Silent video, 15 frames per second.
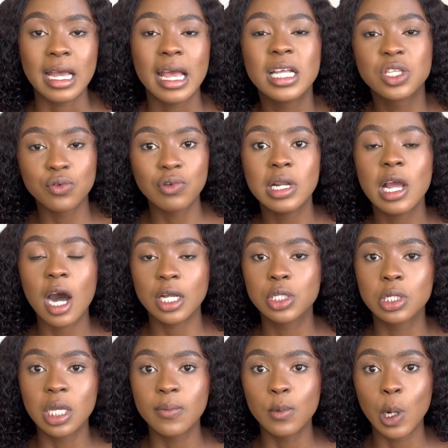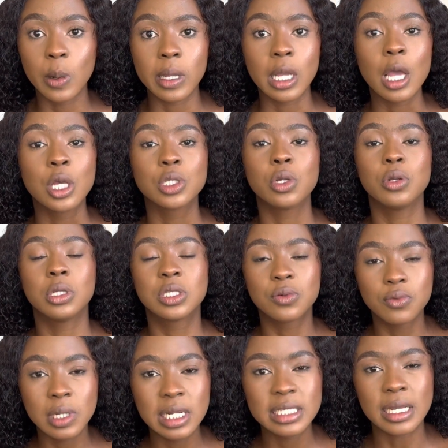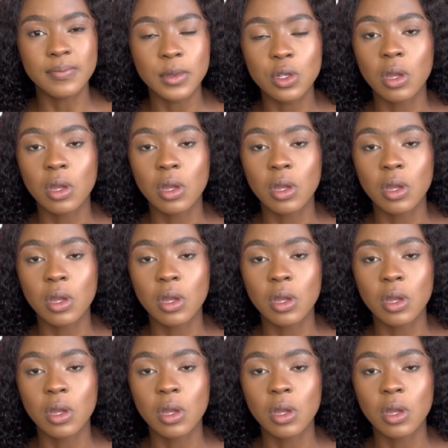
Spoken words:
It's really hard to keep going. So it's really something